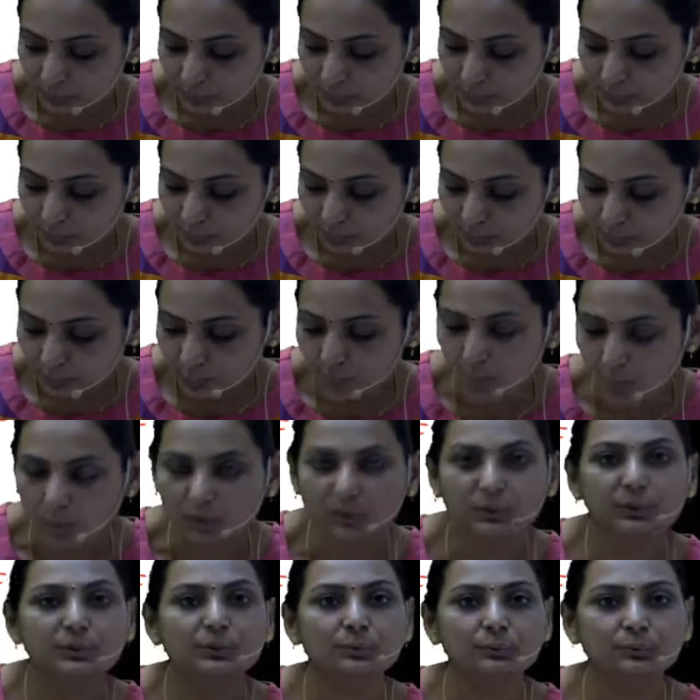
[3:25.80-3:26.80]

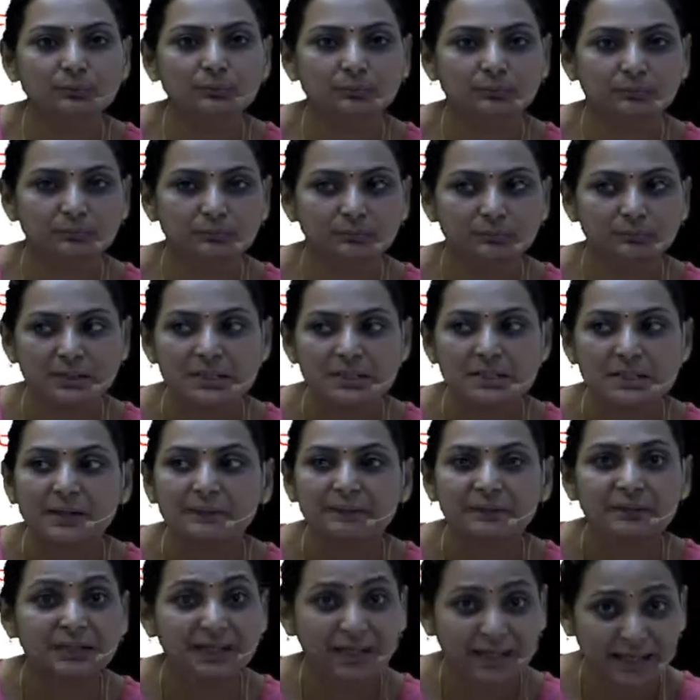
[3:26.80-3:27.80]
volume.
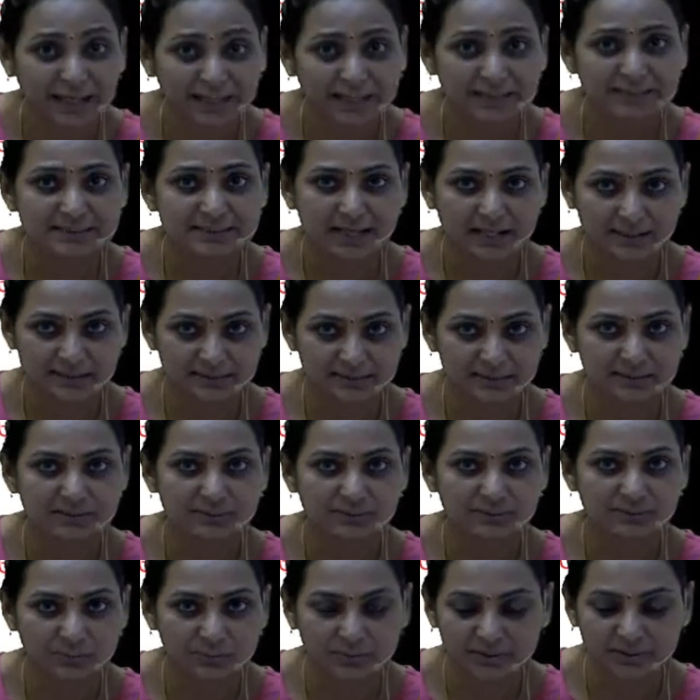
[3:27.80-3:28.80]
The x-axis
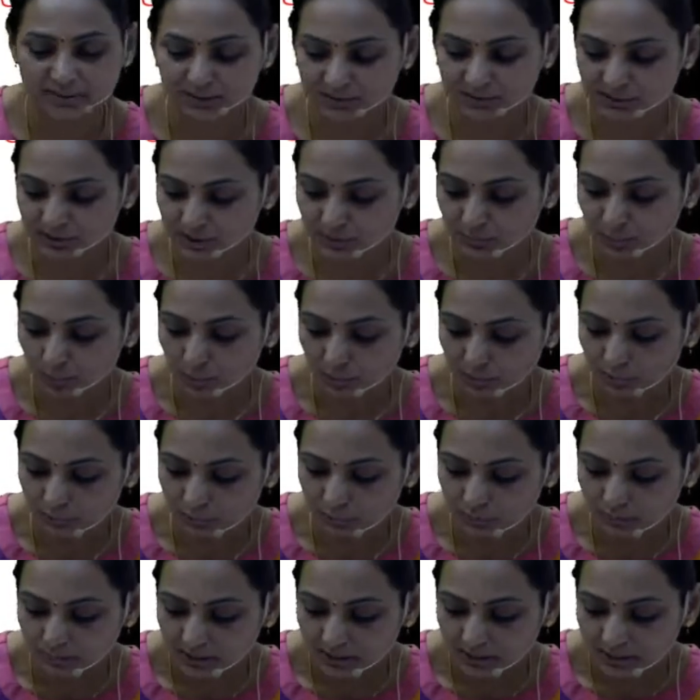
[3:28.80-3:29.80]
represents
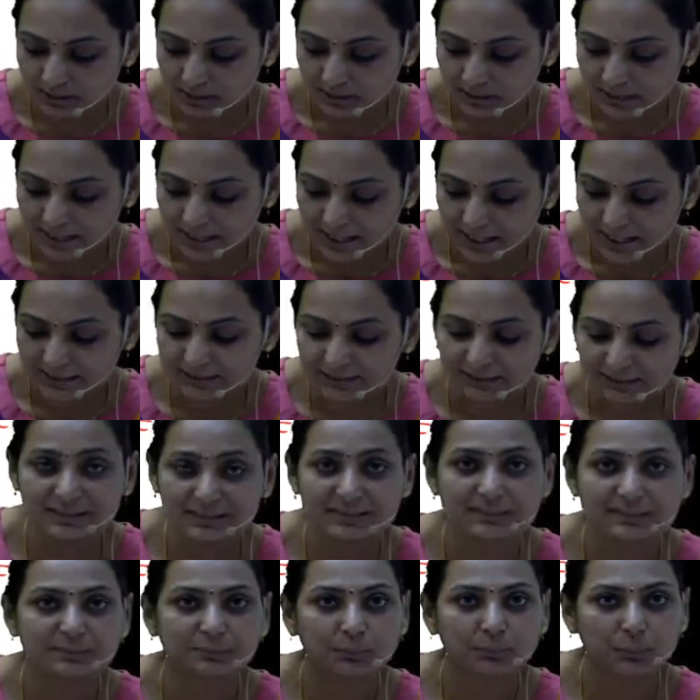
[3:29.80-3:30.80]
volume, and
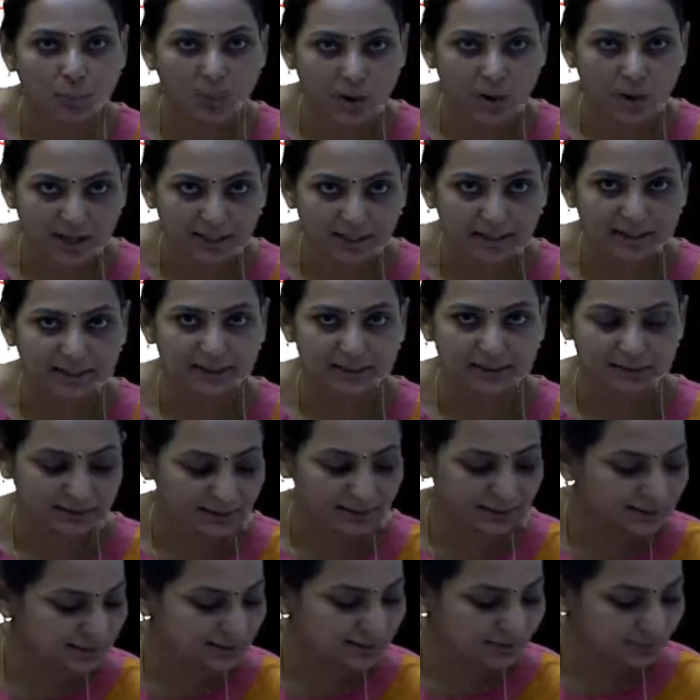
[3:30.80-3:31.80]
this y,
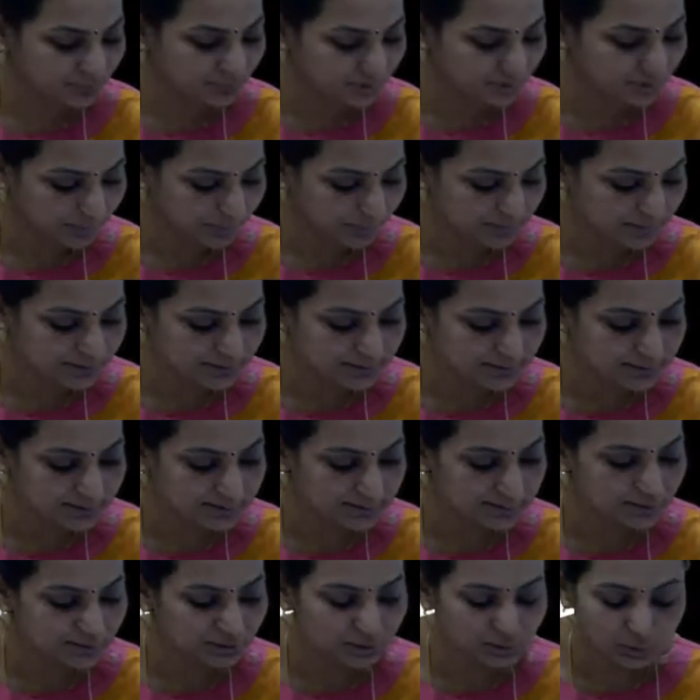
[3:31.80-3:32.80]
it represents
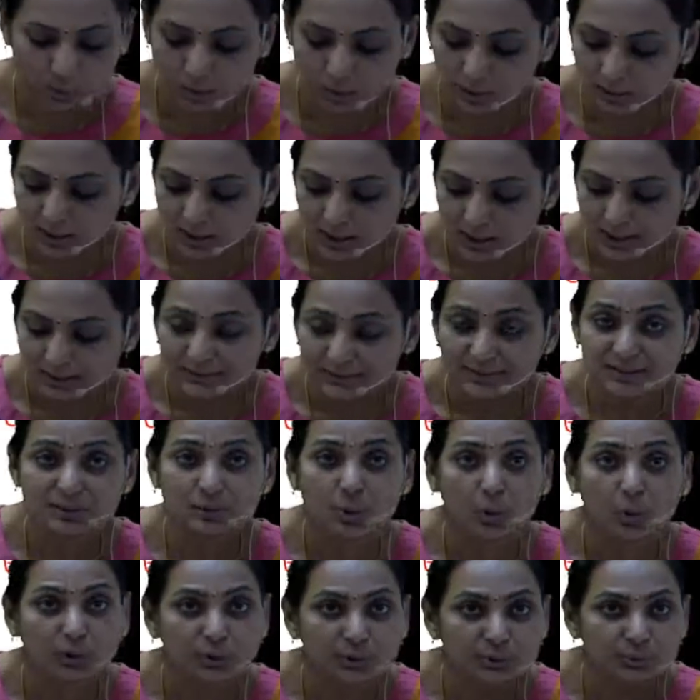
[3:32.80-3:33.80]
your
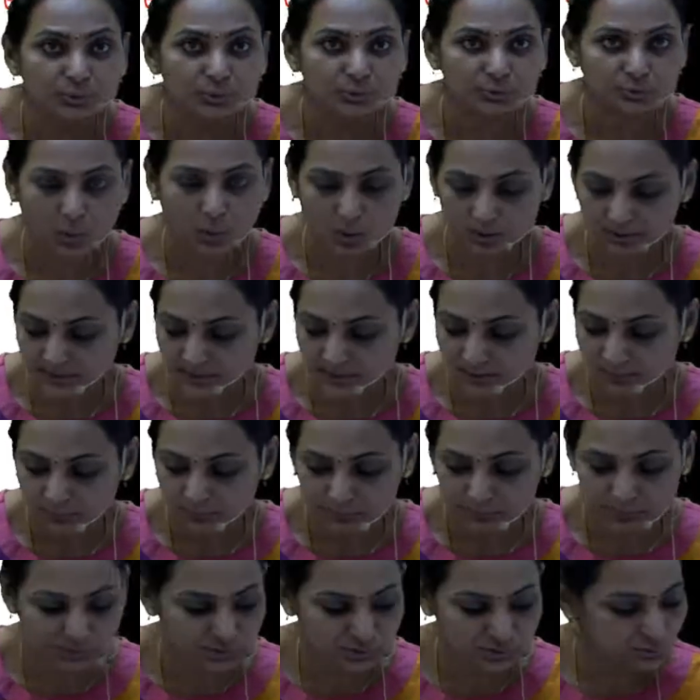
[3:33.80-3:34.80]
solute
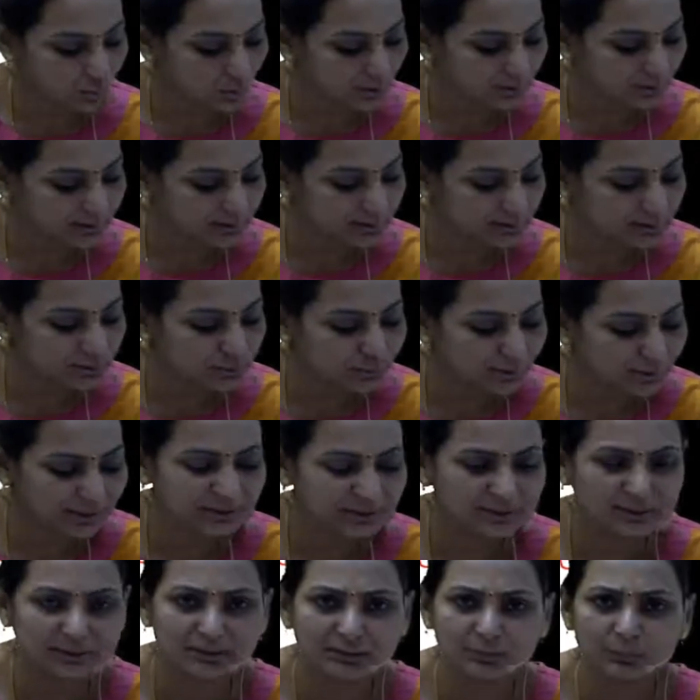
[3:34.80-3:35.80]
concentration, or you can,
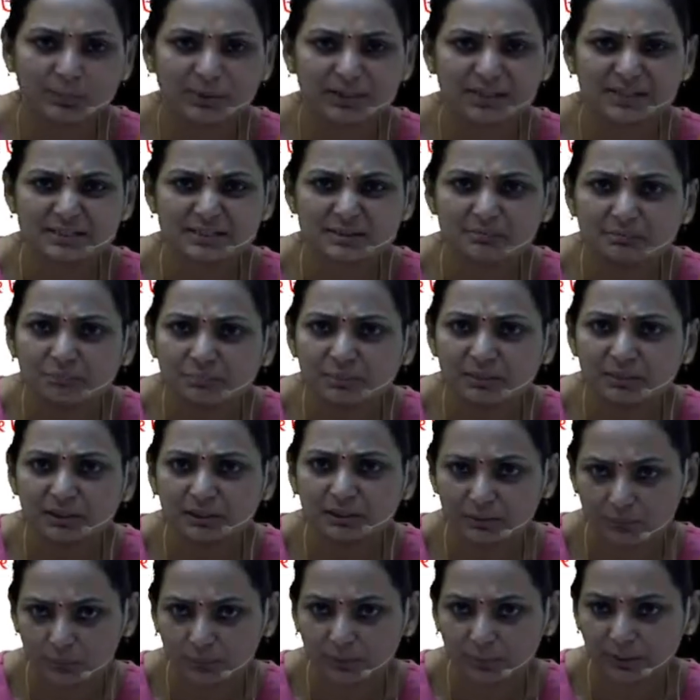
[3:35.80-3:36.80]
in very
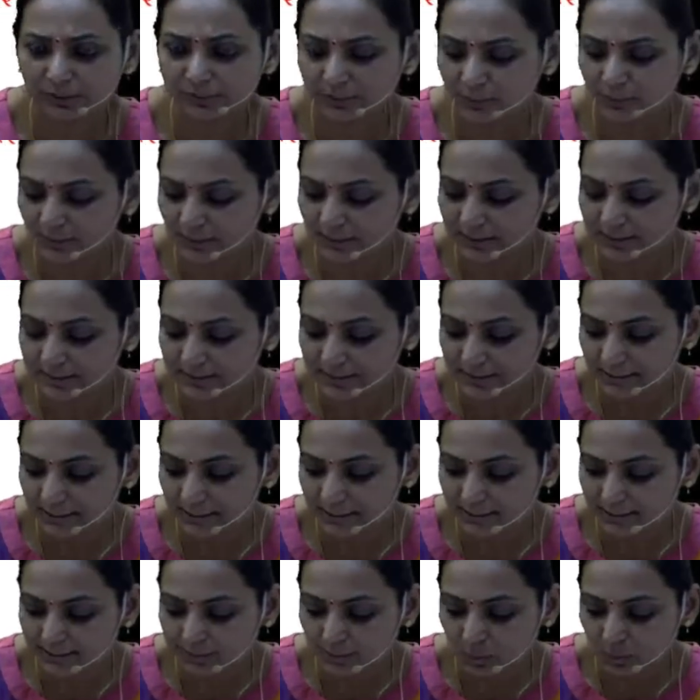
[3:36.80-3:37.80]
simple way, you can say
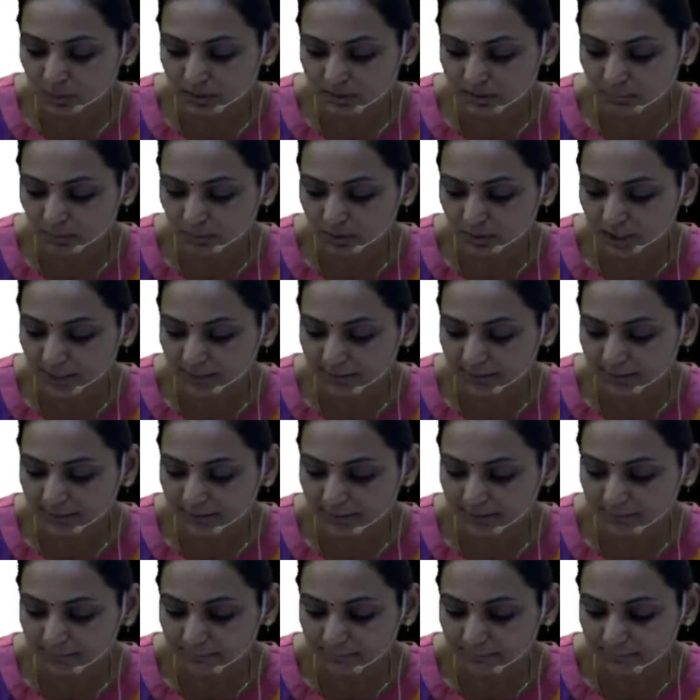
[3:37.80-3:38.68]
it is osmolarity.